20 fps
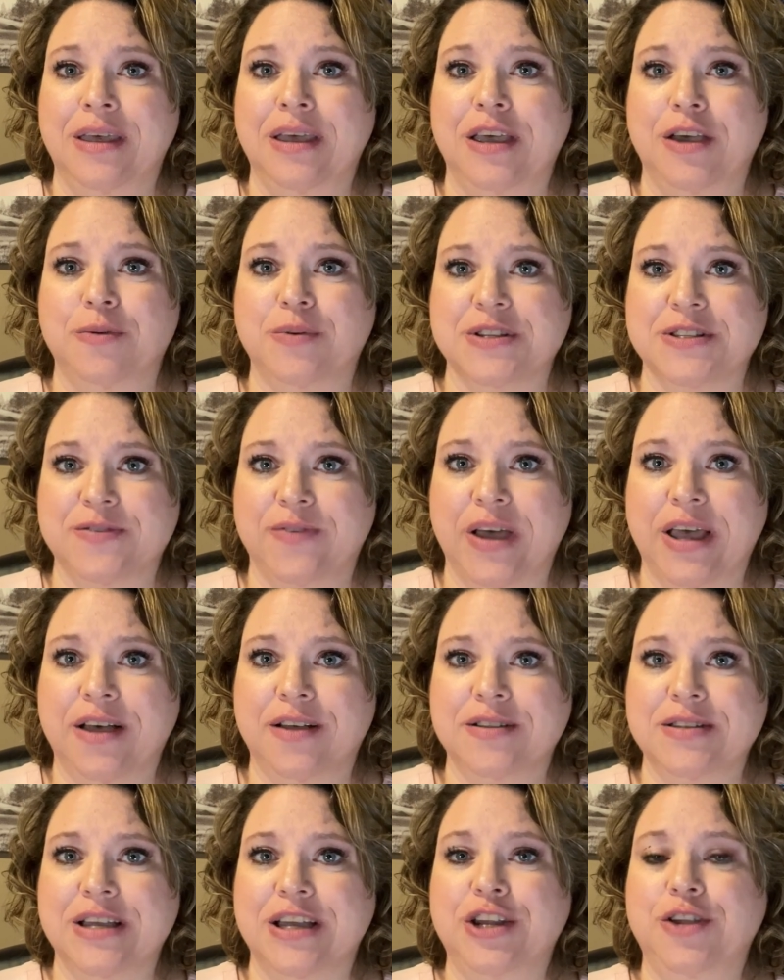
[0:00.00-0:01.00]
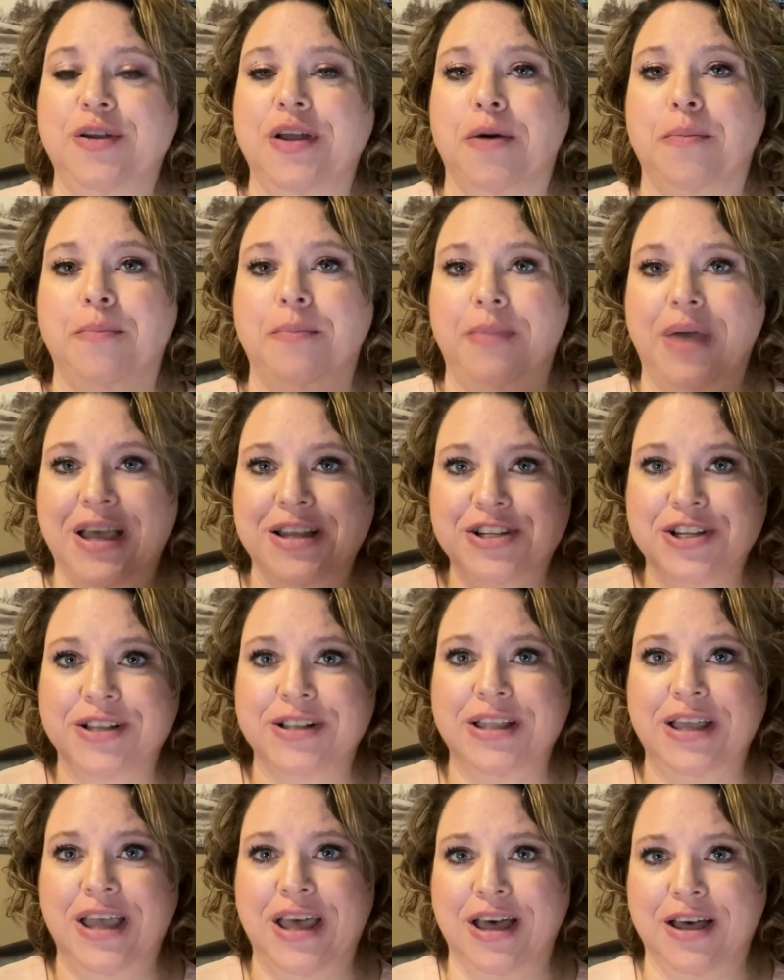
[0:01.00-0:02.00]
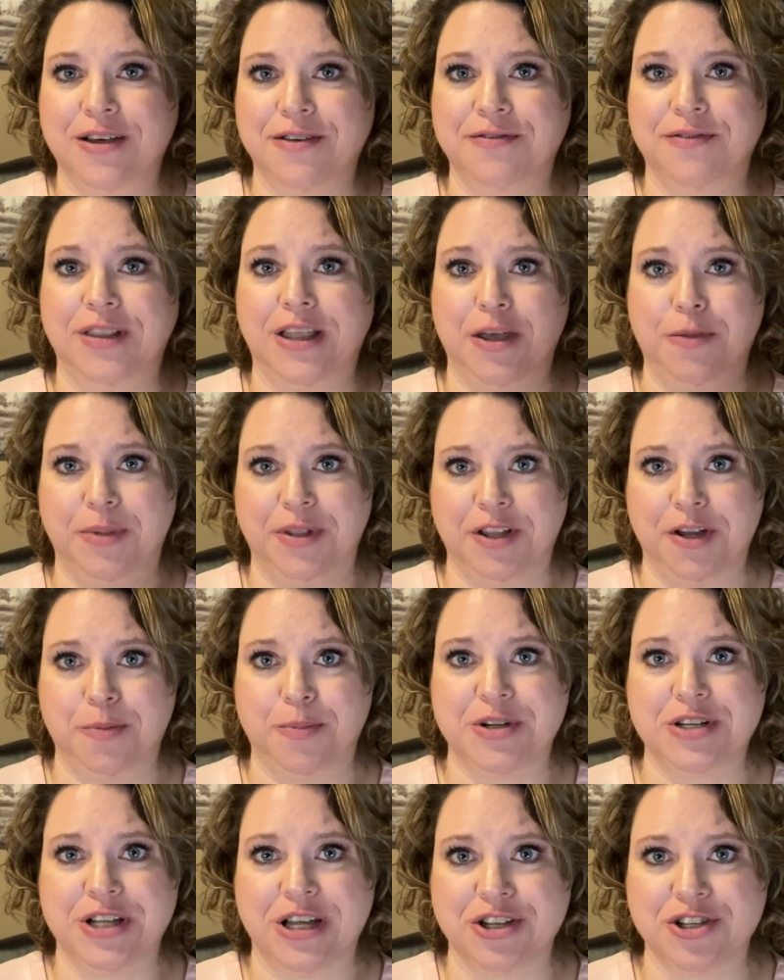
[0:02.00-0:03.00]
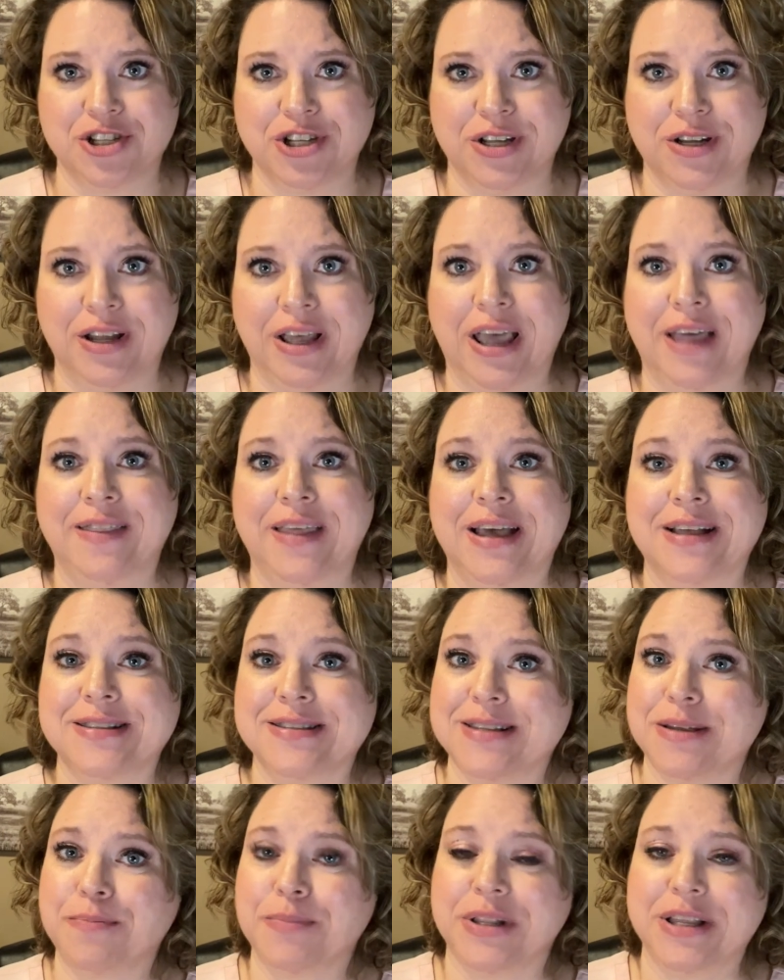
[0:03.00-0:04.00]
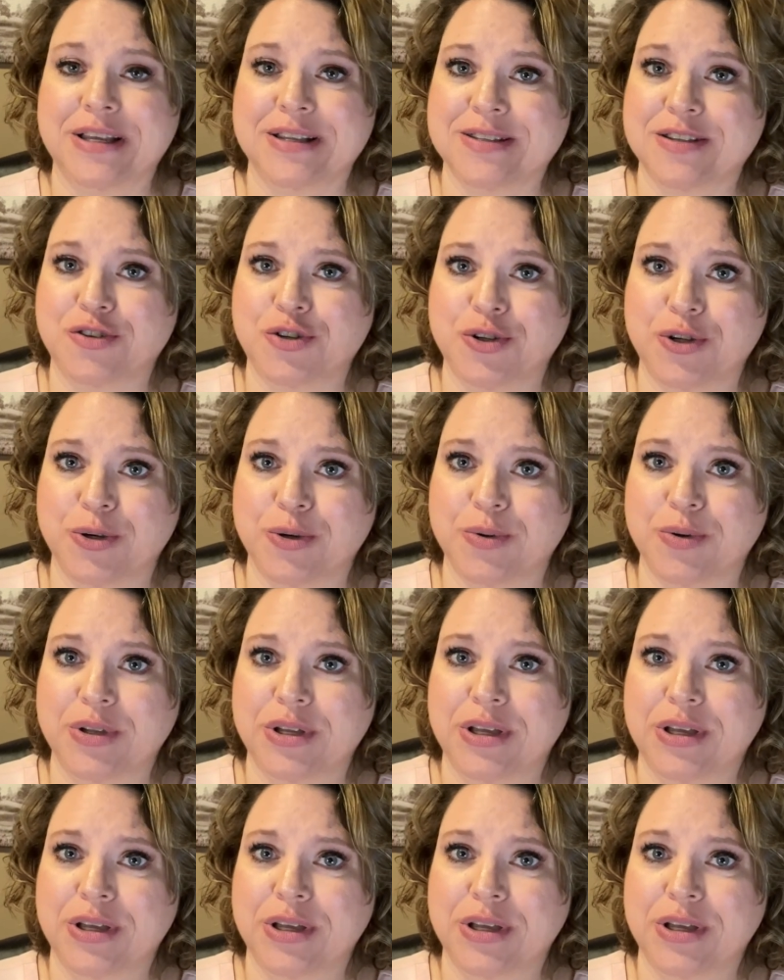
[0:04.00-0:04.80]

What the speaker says: It was filed and you now magically have liability protection, and that simply isn't true.